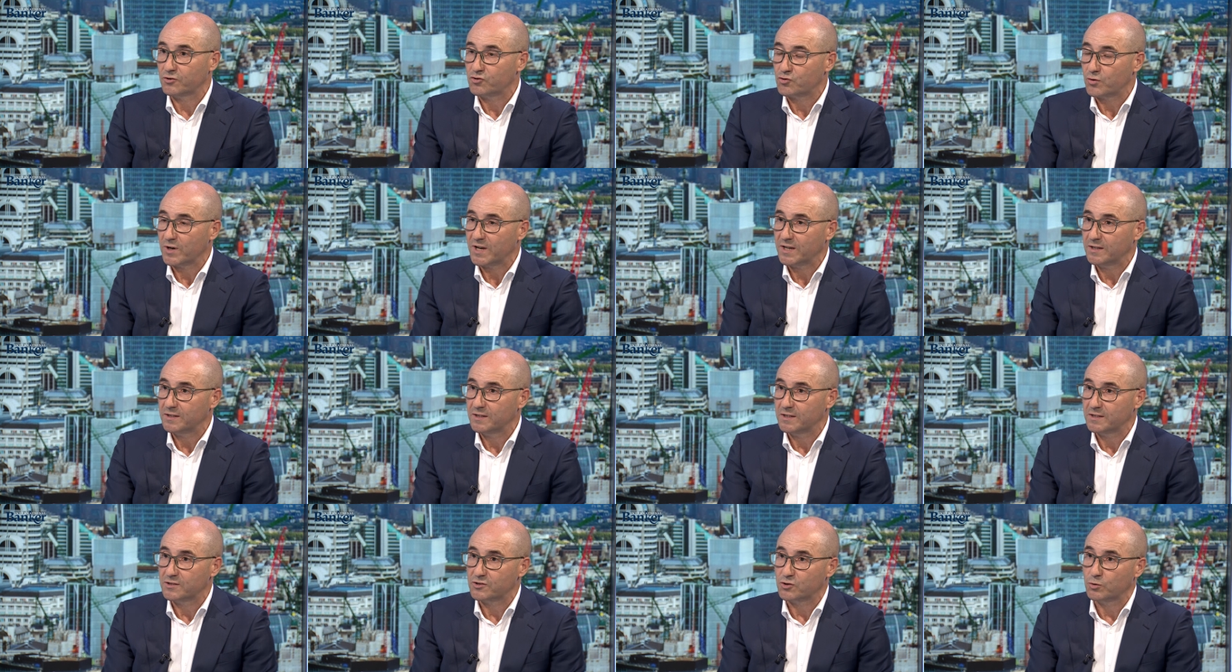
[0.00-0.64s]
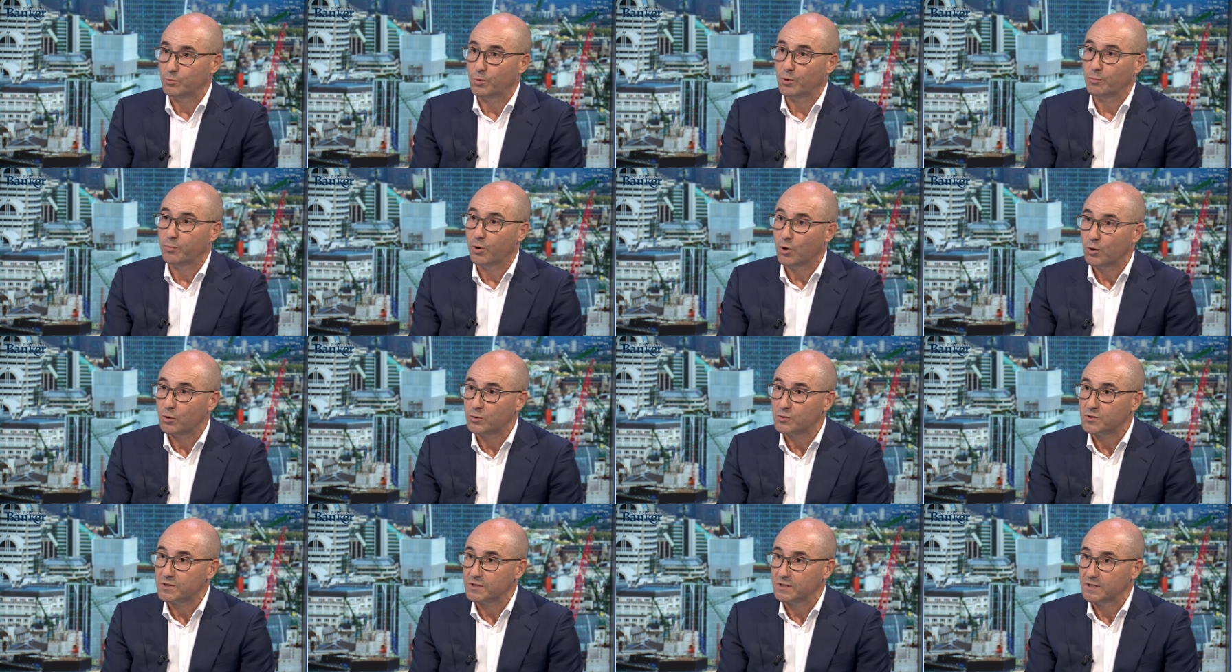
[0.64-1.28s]
trend is to
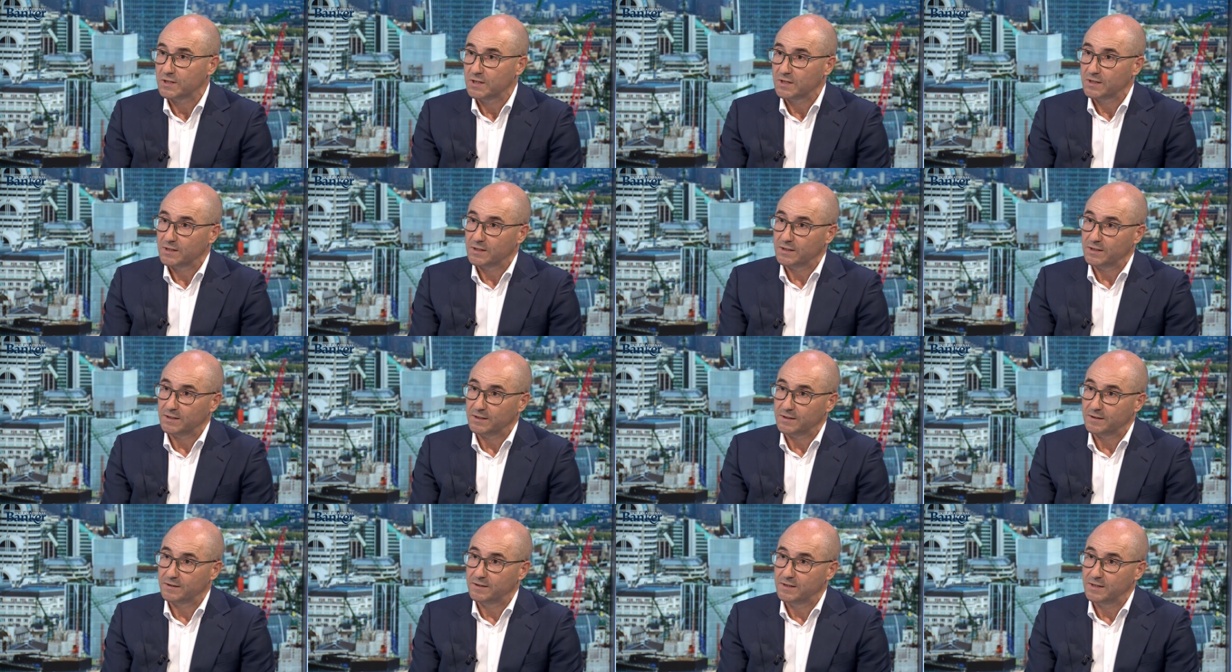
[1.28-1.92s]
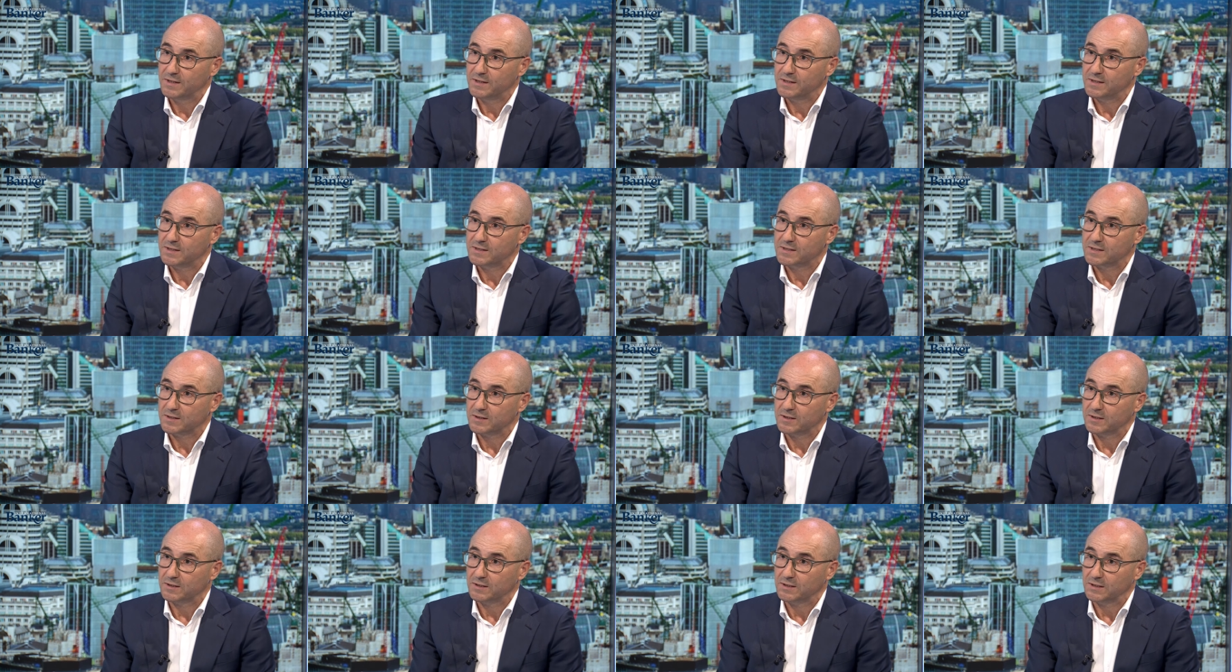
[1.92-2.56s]
propose uh,
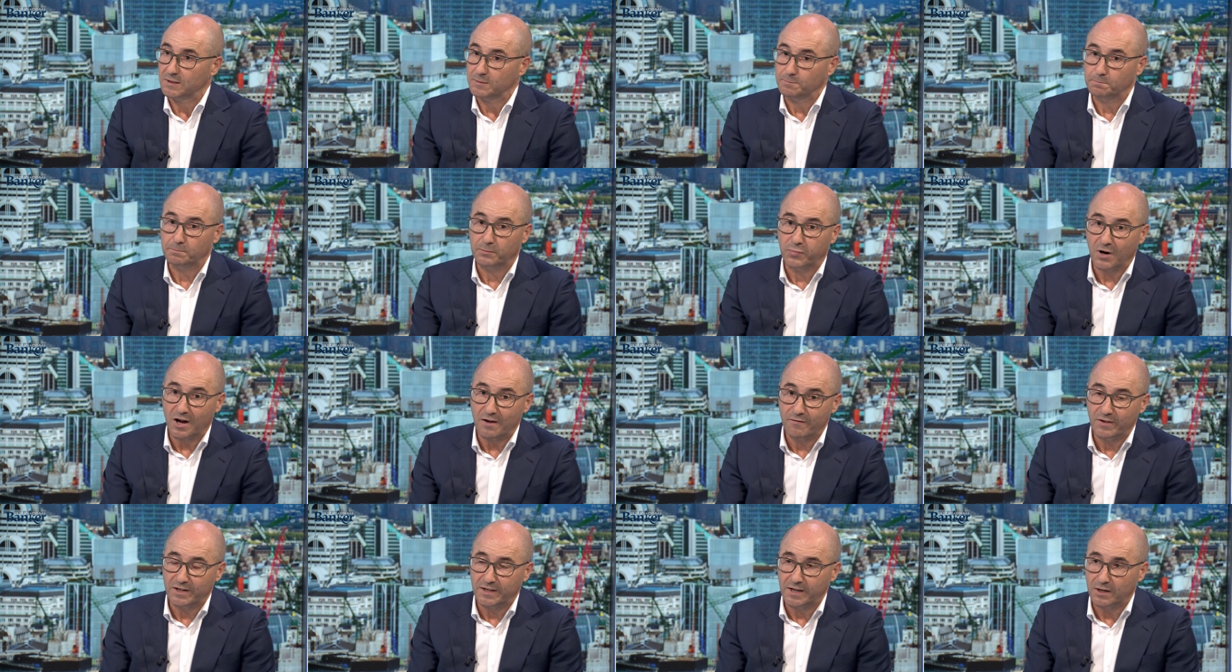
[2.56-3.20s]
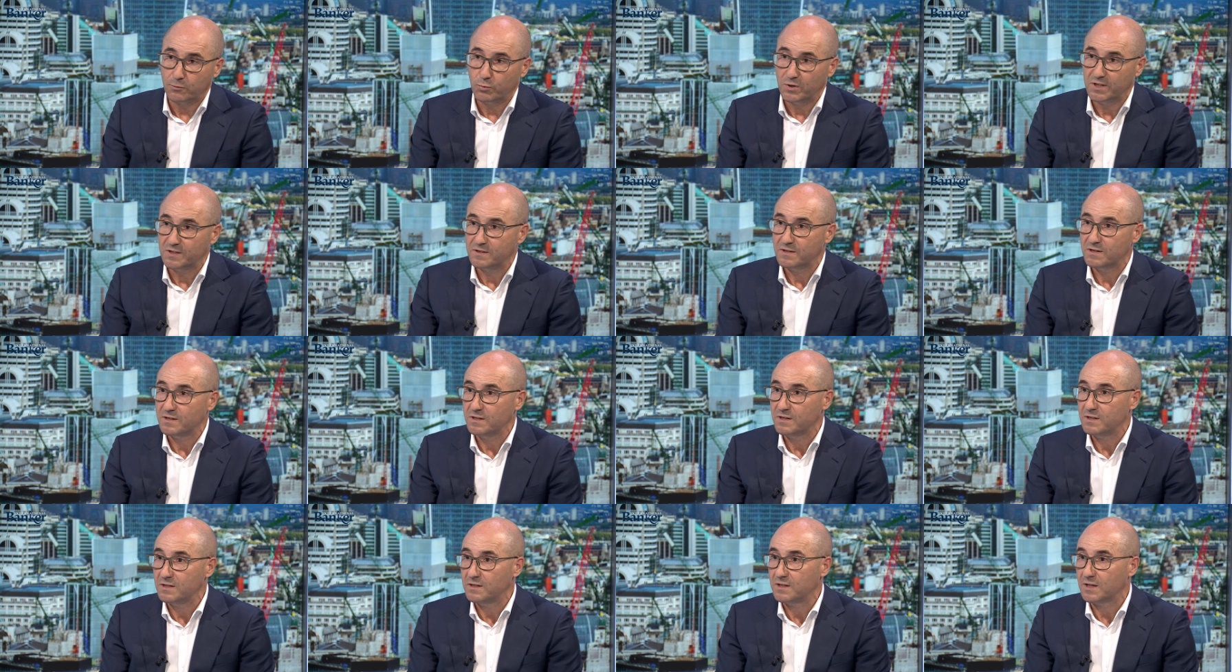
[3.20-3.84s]
these uh, private
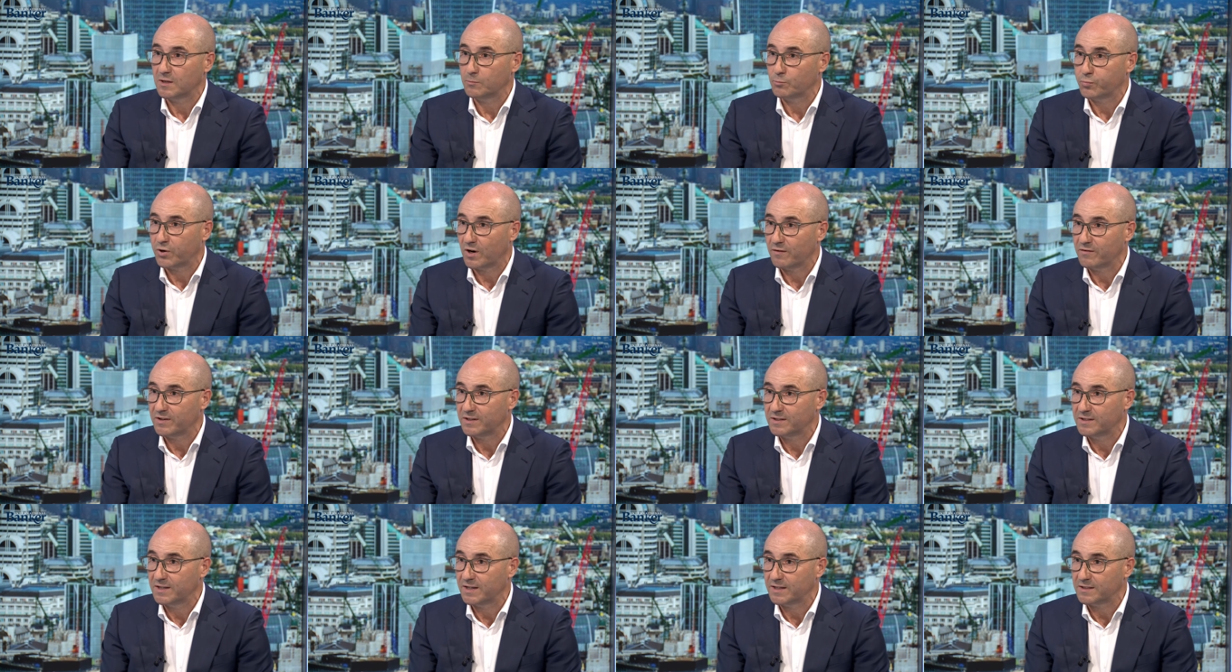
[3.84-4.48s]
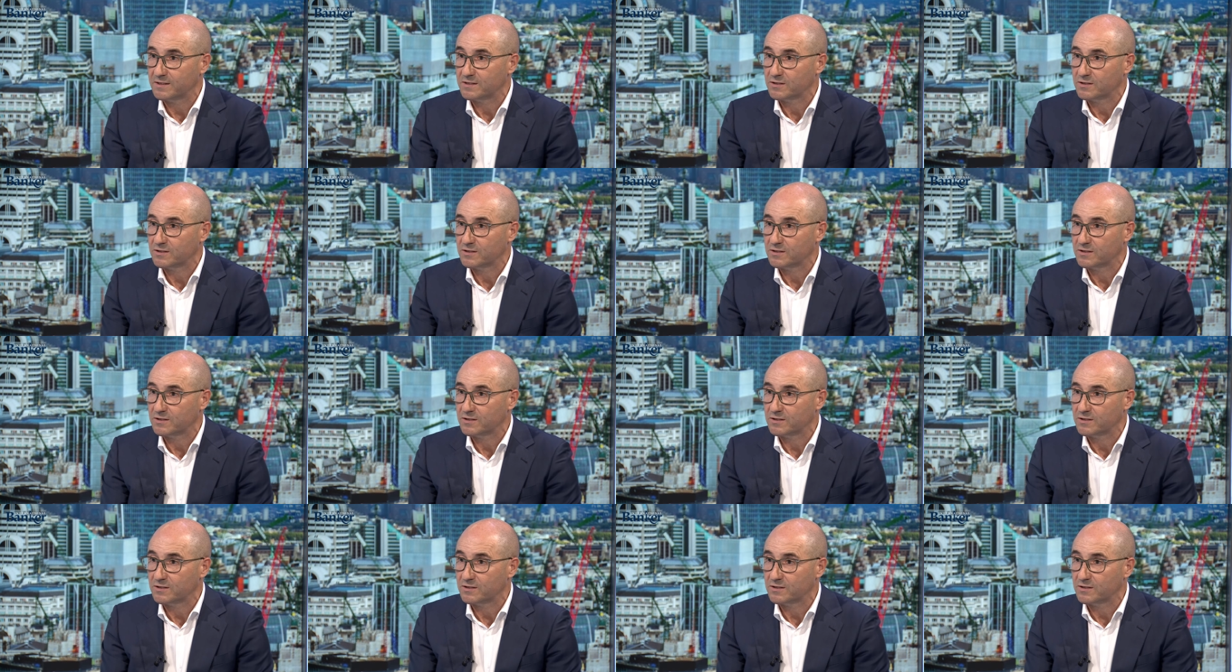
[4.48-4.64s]
equity and private debt